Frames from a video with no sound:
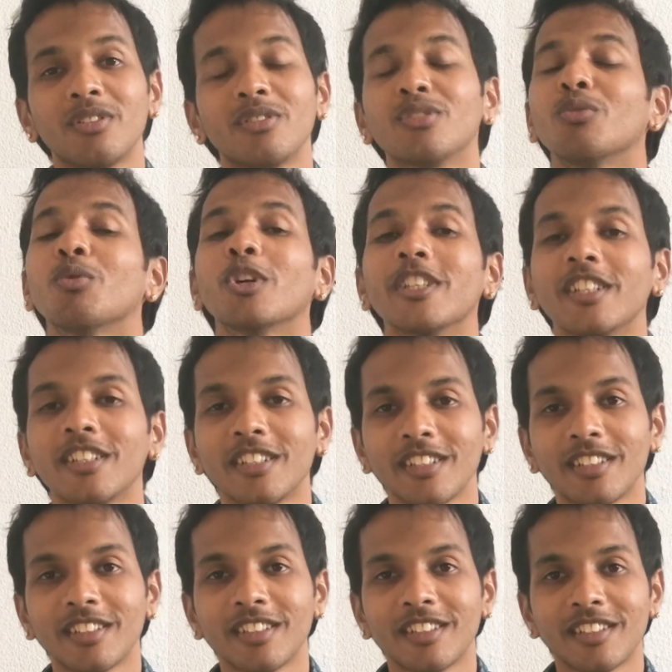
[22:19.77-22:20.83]
So what?
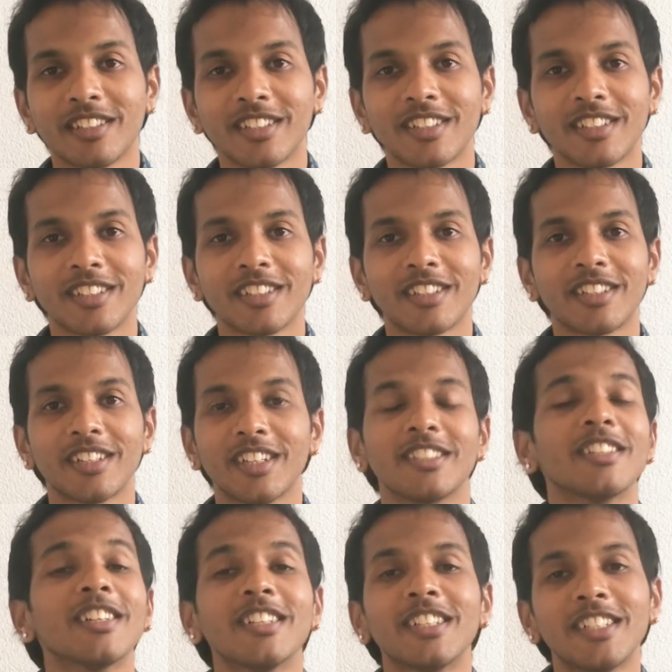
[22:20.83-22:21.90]
It's
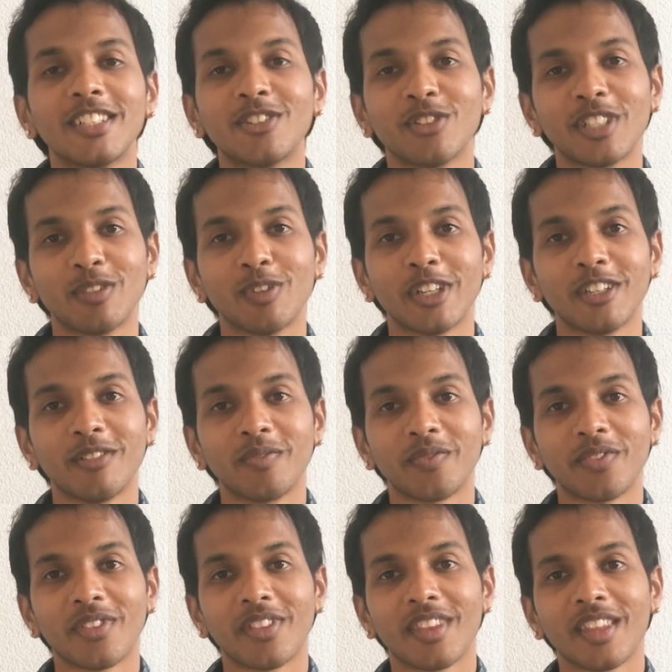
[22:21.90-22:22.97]
not going to take you anywhere.
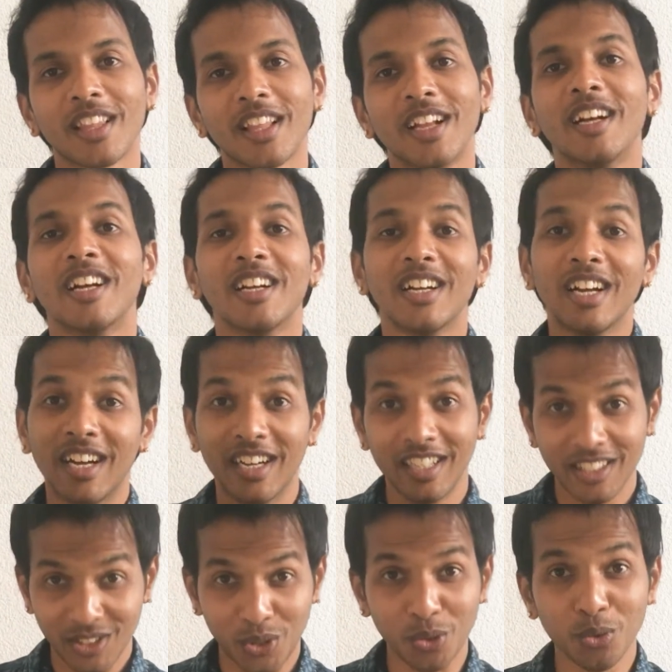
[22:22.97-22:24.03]

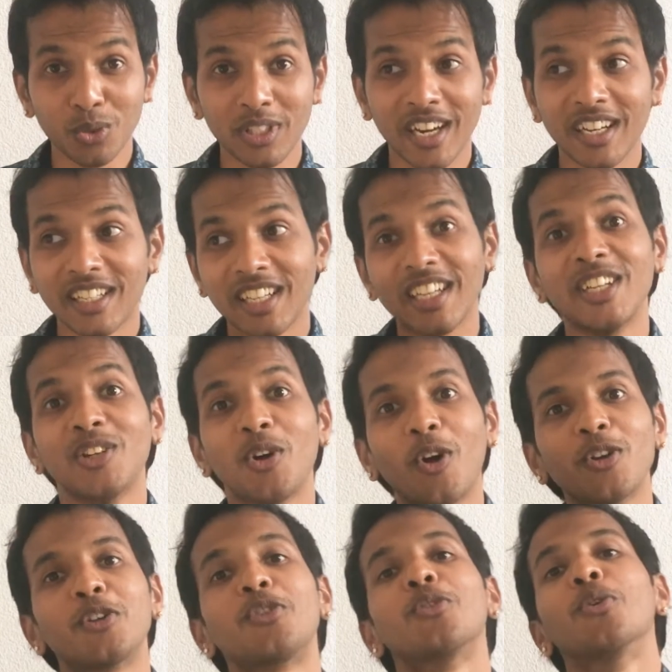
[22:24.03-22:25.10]
Do that in
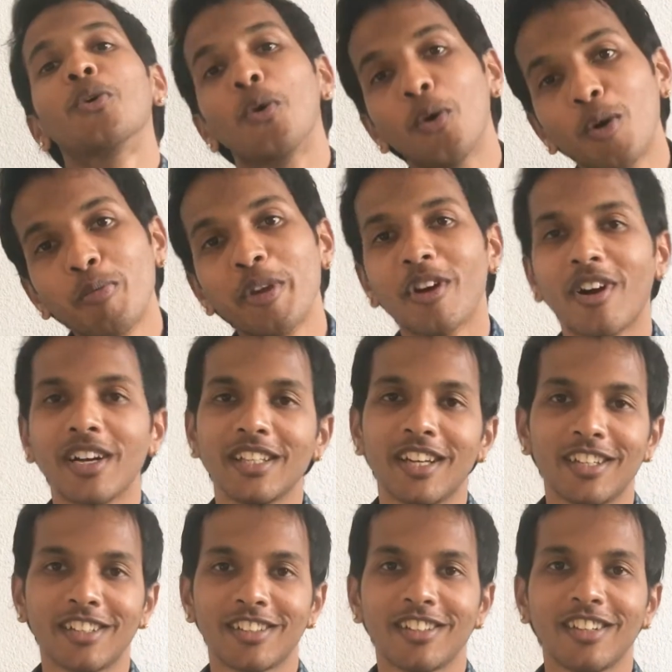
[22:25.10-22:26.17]
order to go beyond
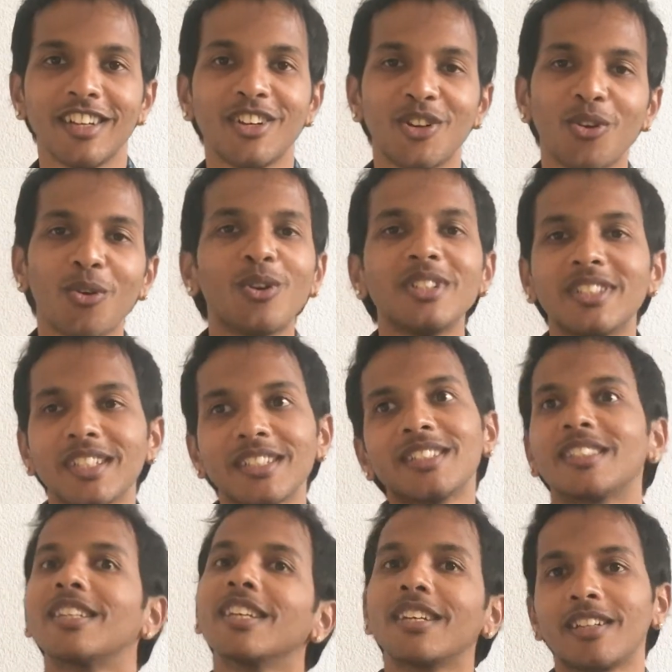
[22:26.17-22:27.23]
that. Don't
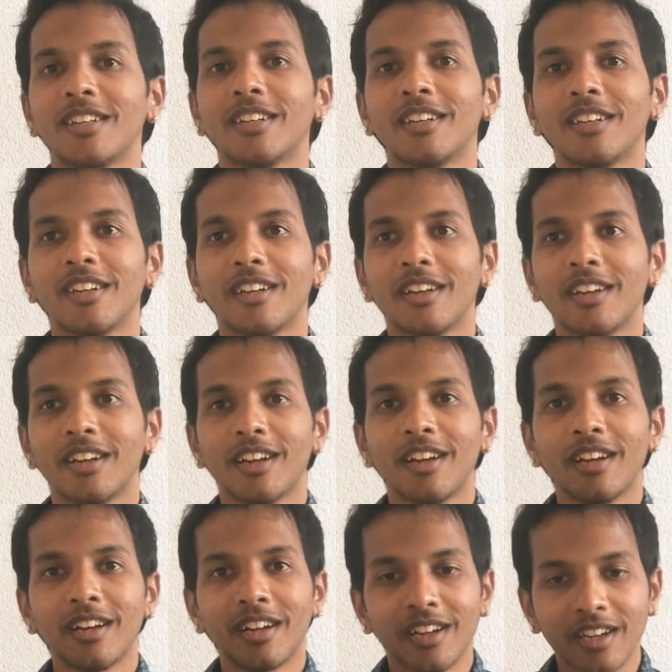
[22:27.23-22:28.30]
just stick
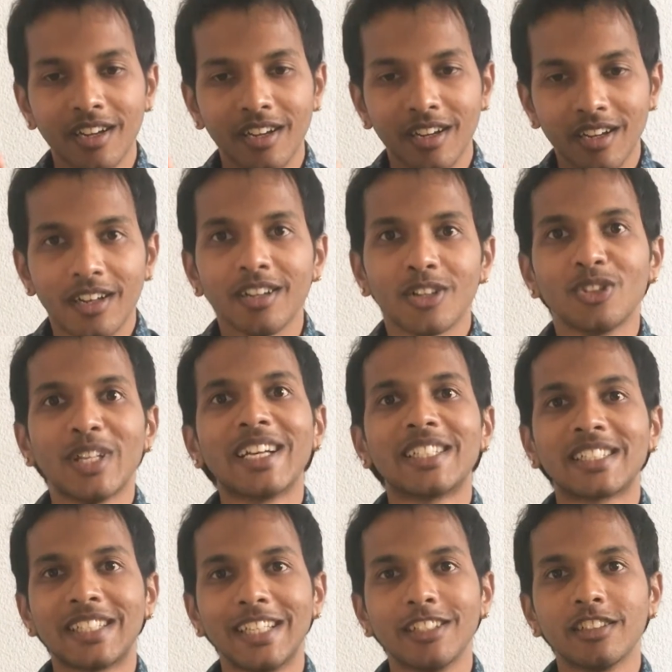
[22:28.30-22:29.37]
to that
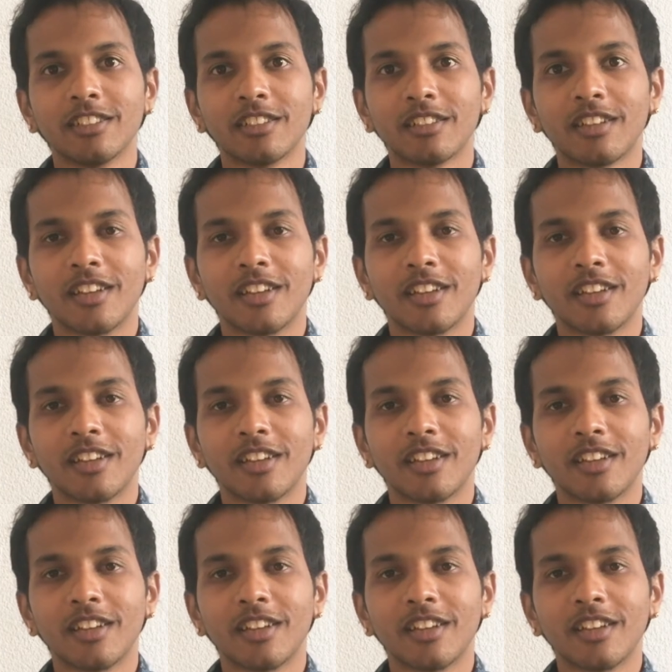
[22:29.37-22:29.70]
stage.